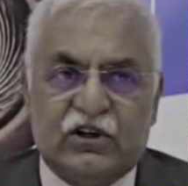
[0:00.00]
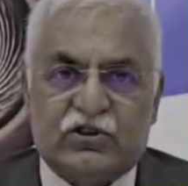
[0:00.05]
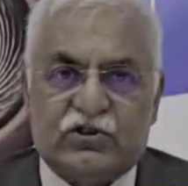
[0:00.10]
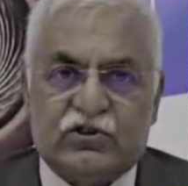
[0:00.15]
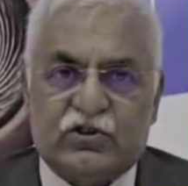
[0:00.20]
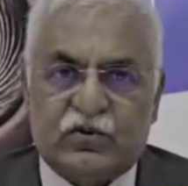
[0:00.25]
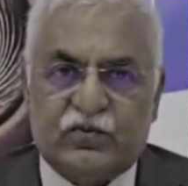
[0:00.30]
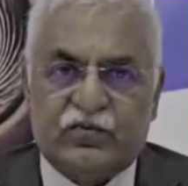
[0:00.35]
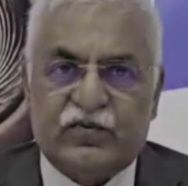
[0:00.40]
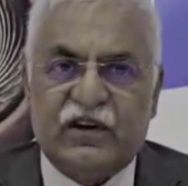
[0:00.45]

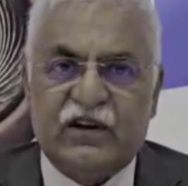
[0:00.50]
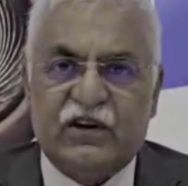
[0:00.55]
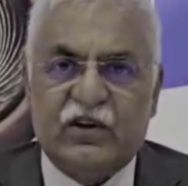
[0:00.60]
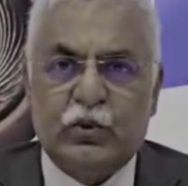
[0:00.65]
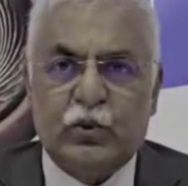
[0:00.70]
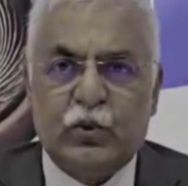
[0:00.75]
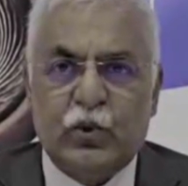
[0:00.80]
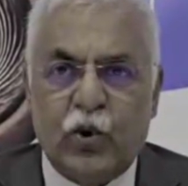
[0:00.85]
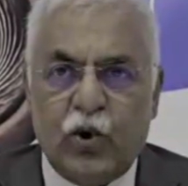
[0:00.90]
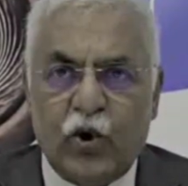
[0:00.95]
So we
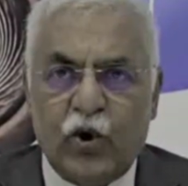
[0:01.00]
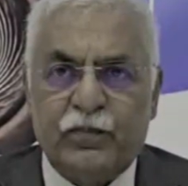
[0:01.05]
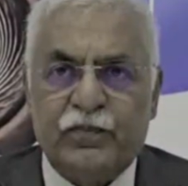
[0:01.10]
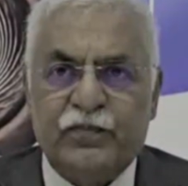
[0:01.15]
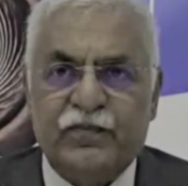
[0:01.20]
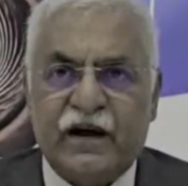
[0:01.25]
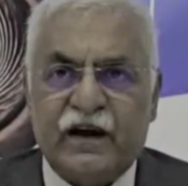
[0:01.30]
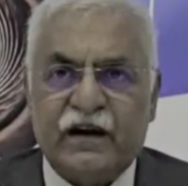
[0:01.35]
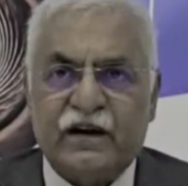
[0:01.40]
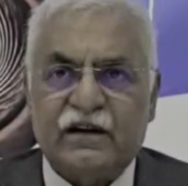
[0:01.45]
do hope
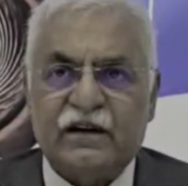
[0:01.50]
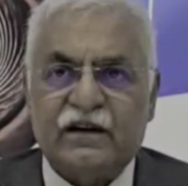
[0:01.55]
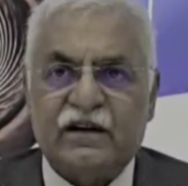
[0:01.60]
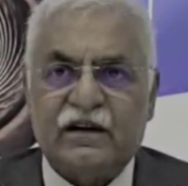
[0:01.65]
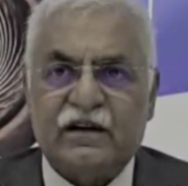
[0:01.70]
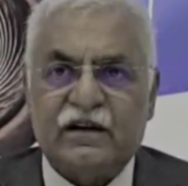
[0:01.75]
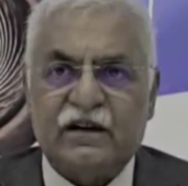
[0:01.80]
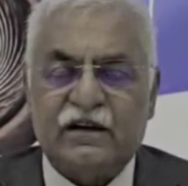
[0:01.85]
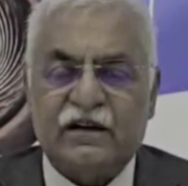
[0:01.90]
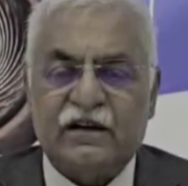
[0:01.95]
that
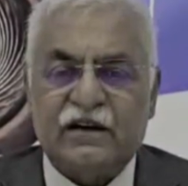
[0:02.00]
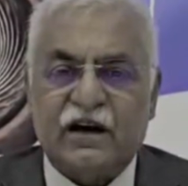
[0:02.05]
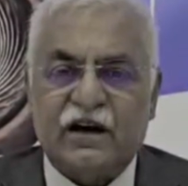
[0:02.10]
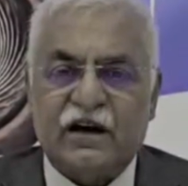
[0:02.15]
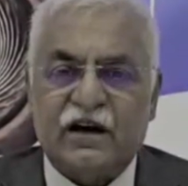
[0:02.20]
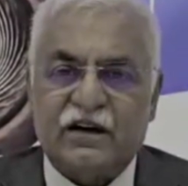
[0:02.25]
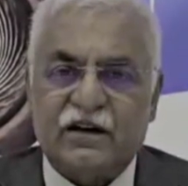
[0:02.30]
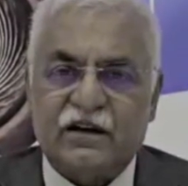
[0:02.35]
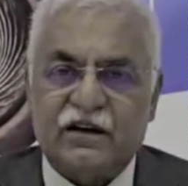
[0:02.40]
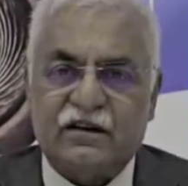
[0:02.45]

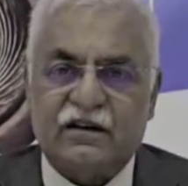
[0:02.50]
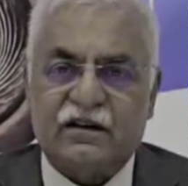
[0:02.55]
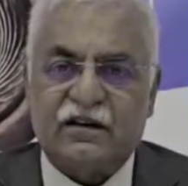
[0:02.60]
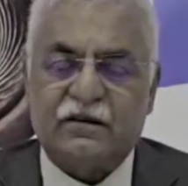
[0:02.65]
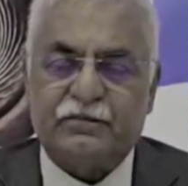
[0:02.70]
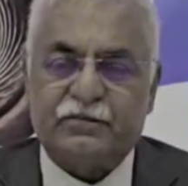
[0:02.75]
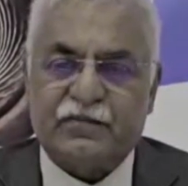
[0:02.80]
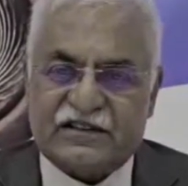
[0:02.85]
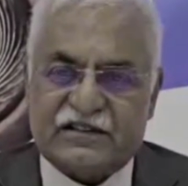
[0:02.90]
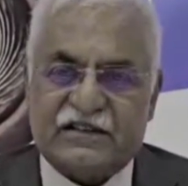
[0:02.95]
our
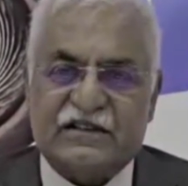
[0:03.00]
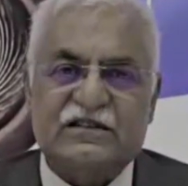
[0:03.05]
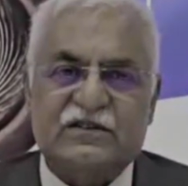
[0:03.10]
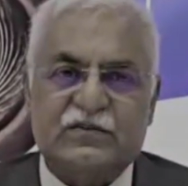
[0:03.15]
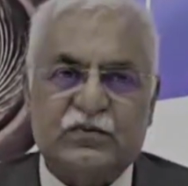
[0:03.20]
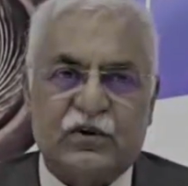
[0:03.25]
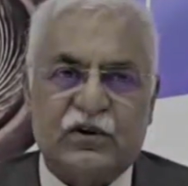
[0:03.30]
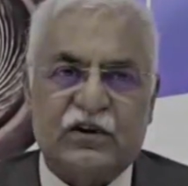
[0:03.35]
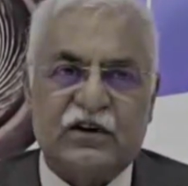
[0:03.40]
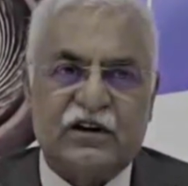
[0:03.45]
presence
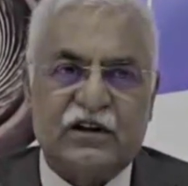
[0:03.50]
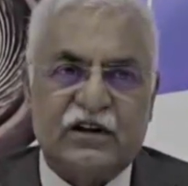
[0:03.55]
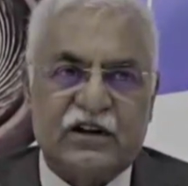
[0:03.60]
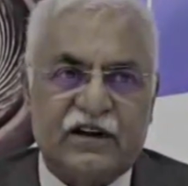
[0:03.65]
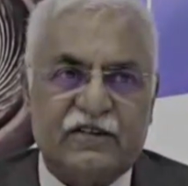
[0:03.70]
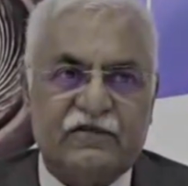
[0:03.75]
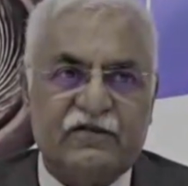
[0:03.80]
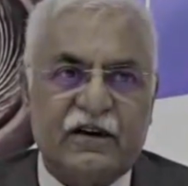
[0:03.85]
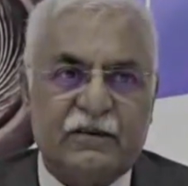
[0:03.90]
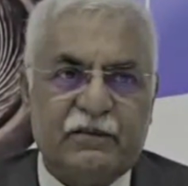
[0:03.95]
would
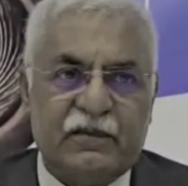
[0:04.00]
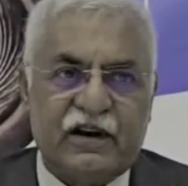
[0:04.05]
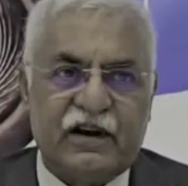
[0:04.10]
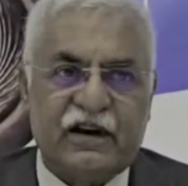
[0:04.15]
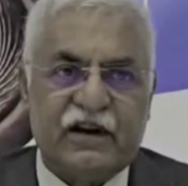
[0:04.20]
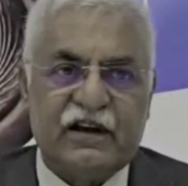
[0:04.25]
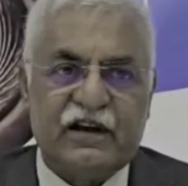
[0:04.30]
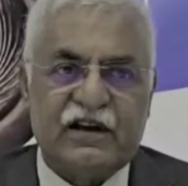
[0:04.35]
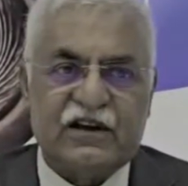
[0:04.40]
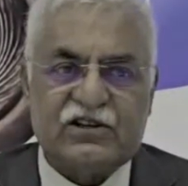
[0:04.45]
give them an
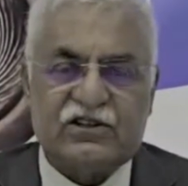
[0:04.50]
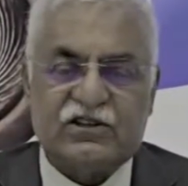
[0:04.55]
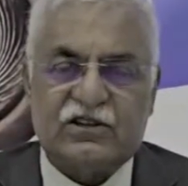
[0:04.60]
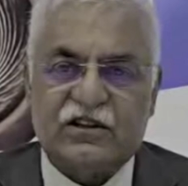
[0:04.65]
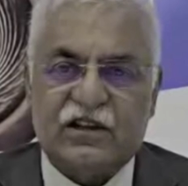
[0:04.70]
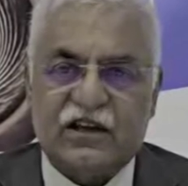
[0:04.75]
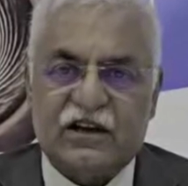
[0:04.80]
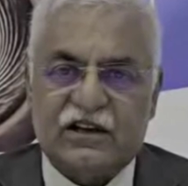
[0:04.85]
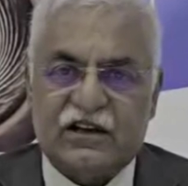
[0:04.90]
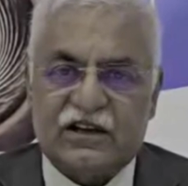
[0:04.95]
indication
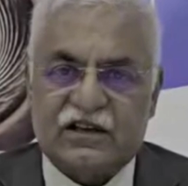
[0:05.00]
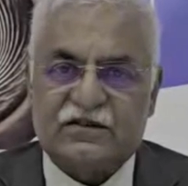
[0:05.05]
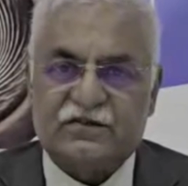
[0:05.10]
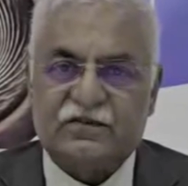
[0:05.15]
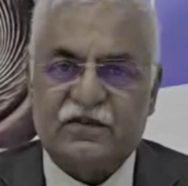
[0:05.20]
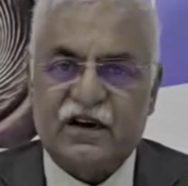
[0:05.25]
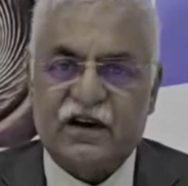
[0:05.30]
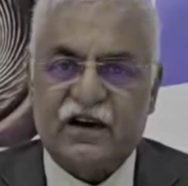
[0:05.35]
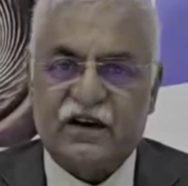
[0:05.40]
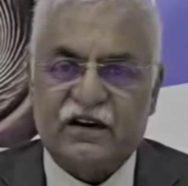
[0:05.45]
that yes,
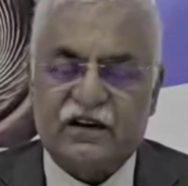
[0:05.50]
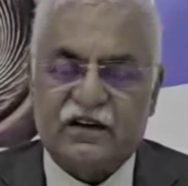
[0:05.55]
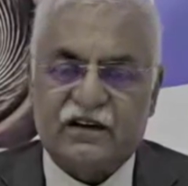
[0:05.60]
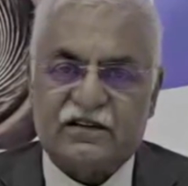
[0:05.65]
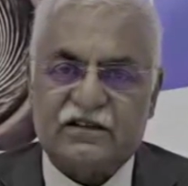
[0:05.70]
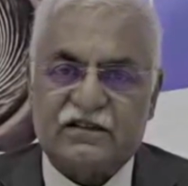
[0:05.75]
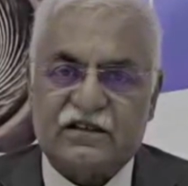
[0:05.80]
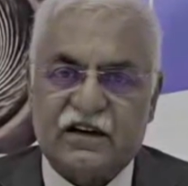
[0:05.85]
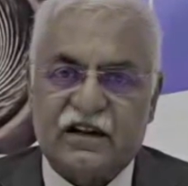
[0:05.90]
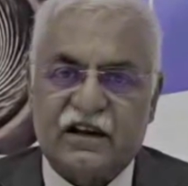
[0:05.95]
we are
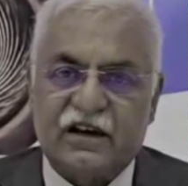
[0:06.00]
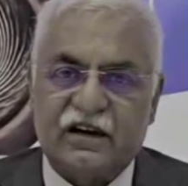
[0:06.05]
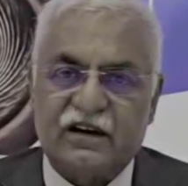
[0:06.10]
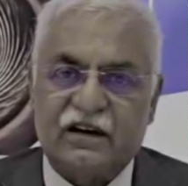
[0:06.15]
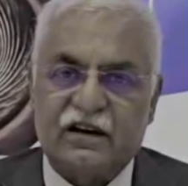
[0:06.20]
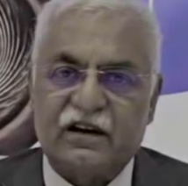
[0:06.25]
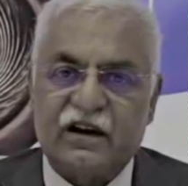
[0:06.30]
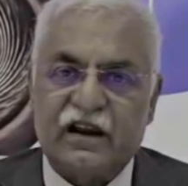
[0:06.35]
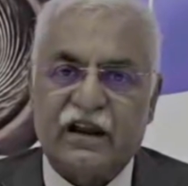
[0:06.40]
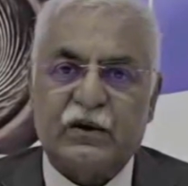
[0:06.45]
interested
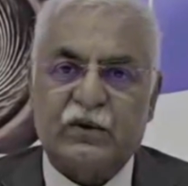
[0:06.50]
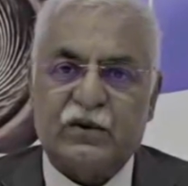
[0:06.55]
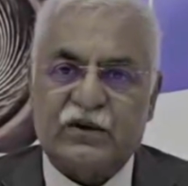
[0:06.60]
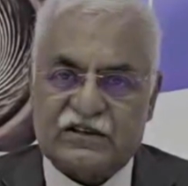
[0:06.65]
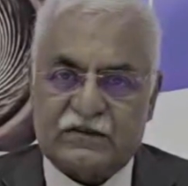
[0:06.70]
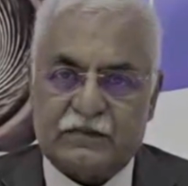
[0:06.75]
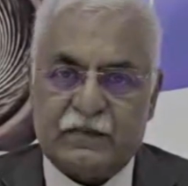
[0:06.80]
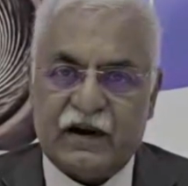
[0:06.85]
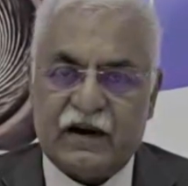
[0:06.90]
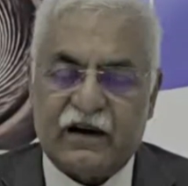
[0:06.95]
and trying to
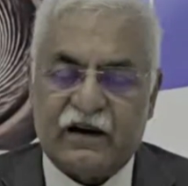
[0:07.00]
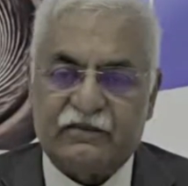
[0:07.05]
expand.